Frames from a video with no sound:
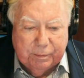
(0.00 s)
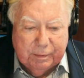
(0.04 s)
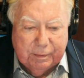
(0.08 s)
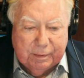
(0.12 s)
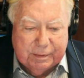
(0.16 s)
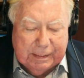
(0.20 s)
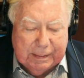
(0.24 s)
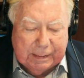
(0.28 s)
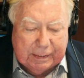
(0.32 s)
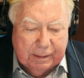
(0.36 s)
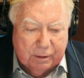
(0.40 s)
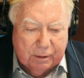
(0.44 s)

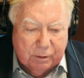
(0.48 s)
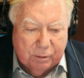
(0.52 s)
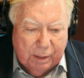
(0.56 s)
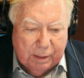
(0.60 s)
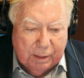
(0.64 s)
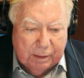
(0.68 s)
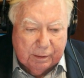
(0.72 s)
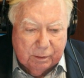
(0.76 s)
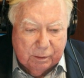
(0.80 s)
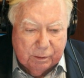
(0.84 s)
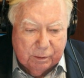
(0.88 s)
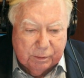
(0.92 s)
2
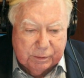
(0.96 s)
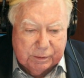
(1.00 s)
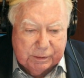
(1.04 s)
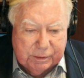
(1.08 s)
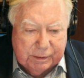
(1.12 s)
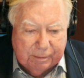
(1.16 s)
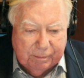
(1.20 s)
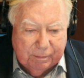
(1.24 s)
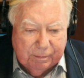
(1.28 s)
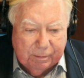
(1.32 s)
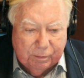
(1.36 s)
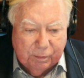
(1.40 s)
Chronicles
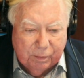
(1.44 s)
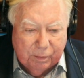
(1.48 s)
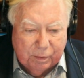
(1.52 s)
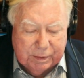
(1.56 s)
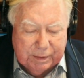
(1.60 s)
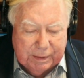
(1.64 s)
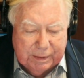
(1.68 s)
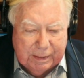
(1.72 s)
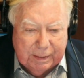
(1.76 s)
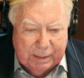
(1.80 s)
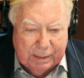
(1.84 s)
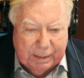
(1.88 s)

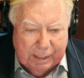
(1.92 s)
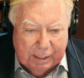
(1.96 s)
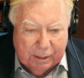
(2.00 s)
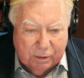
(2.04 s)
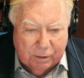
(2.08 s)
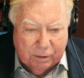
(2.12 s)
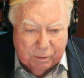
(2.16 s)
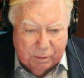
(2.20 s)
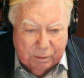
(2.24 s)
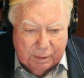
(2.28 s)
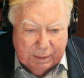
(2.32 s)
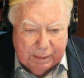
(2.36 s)
7:14 to get on
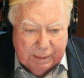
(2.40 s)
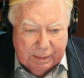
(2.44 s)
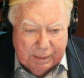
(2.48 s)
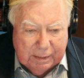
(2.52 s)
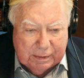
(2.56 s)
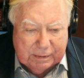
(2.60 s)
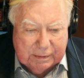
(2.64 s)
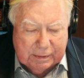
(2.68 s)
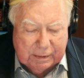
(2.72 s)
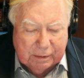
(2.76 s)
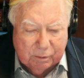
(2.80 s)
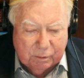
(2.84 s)
your
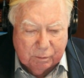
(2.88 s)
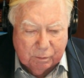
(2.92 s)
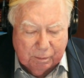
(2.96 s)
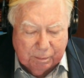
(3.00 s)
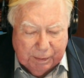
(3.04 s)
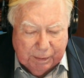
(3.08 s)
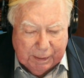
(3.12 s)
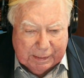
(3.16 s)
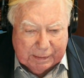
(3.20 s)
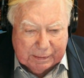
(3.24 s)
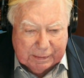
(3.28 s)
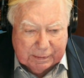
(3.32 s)
knees and to
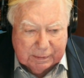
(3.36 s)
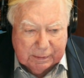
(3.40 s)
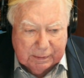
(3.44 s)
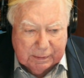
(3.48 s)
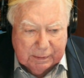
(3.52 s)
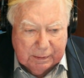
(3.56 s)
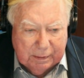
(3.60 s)
repent.